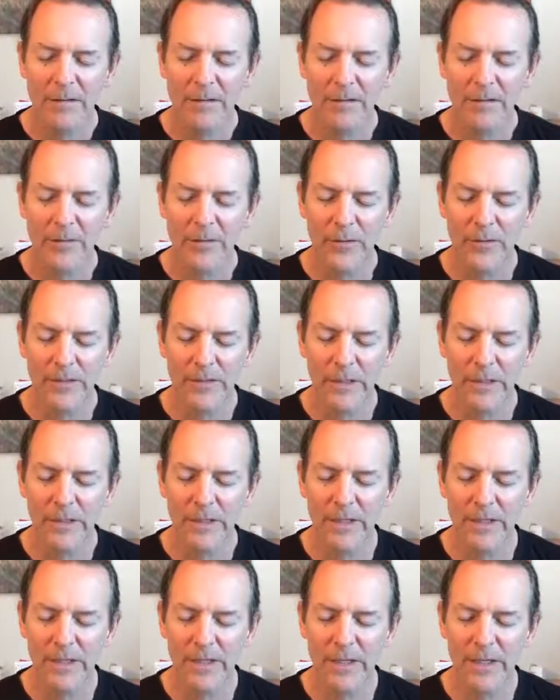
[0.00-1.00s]
If there's
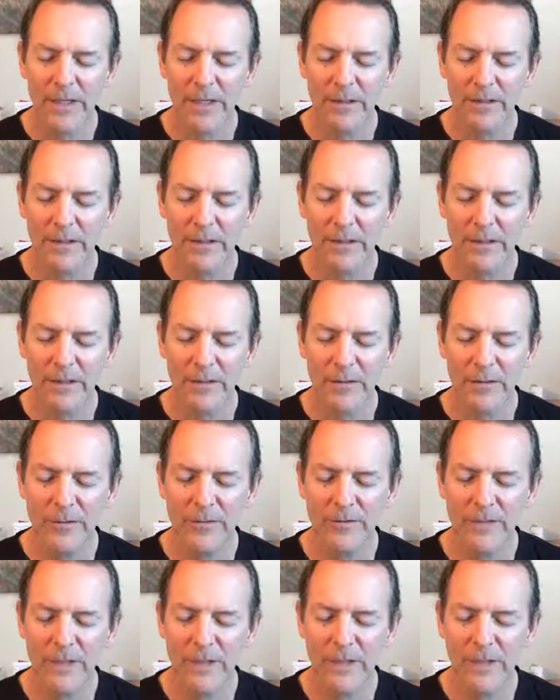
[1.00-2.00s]
anything out there
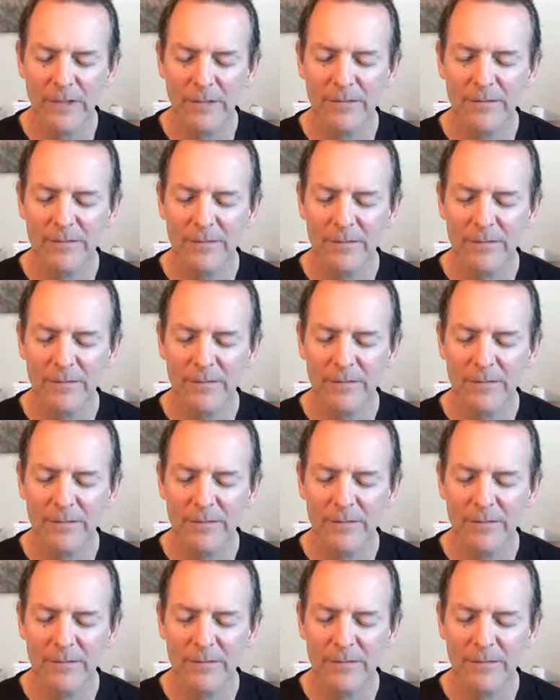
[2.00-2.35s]
you've done